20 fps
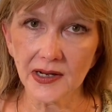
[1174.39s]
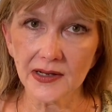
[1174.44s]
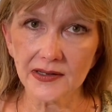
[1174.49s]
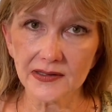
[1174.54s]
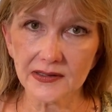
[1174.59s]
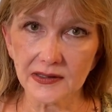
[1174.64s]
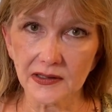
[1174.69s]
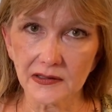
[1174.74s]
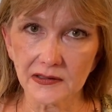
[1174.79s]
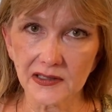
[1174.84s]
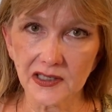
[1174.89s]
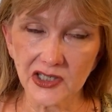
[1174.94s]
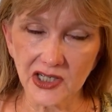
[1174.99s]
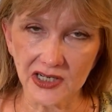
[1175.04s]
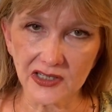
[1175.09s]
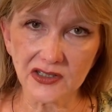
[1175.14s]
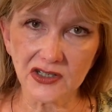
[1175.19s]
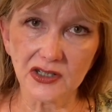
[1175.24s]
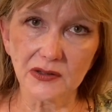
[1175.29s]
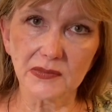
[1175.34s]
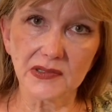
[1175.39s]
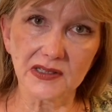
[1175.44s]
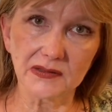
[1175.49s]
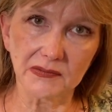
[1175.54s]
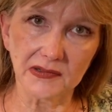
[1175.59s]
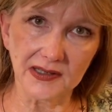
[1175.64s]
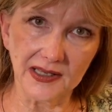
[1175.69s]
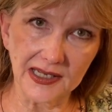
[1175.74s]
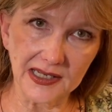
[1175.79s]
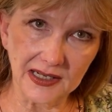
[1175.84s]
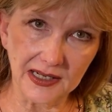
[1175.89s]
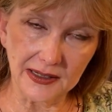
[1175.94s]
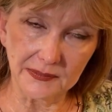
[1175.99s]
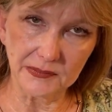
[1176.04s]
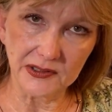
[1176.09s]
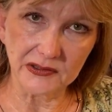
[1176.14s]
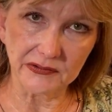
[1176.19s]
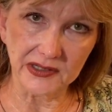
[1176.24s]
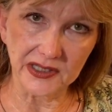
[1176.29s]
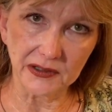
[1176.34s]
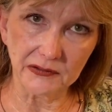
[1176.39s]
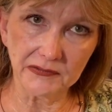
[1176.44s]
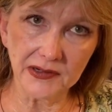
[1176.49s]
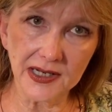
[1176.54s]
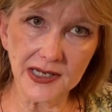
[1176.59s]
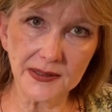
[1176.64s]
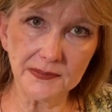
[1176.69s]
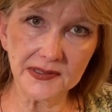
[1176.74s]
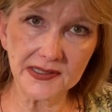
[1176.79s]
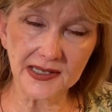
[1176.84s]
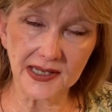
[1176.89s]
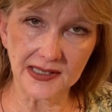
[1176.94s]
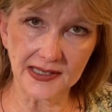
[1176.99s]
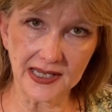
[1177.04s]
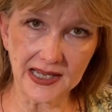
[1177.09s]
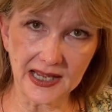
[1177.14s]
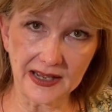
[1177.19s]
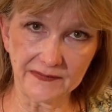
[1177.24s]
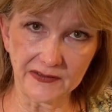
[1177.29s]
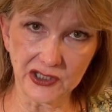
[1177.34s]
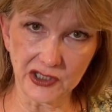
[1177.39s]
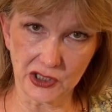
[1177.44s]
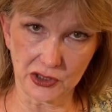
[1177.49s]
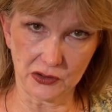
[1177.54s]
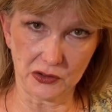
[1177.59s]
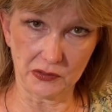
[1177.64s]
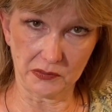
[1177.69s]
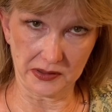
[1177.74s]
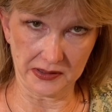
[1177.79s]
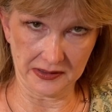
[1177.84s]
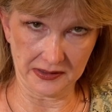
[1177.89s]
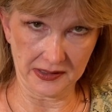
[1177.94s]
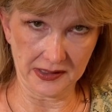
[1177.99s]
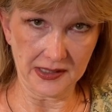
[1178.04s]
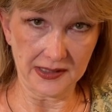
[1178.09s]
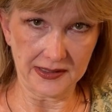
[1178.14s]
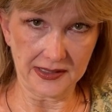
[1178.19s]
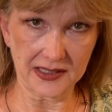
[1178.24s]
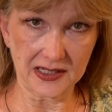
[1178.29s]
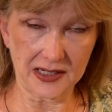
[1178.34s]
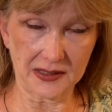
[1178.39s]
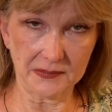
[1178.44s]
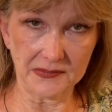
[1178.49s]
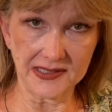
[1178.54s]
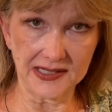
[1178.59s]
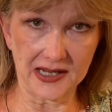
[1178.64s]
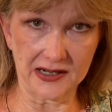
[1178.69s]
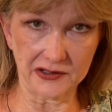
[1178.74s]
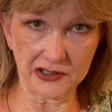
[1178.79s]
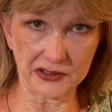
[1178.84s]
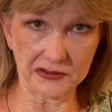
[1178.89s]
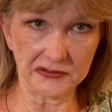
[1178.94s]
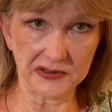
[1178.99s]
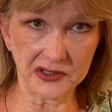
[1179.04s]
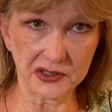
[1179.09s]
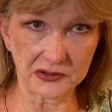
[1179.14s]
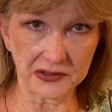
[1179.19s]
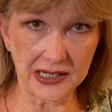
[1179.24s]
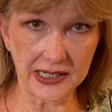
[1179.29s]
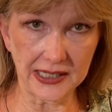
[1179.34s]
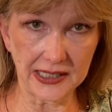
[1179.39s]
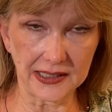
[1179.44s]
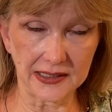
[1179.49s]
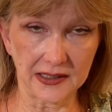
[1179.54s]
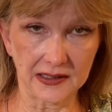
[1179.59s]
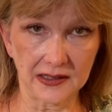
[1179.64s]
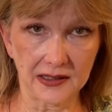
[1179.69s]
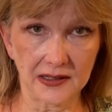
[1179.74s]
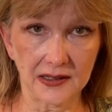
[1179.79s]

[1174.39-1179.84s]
So the chest tube is where they cut between the ribs and they have a tube that comes out to a drain.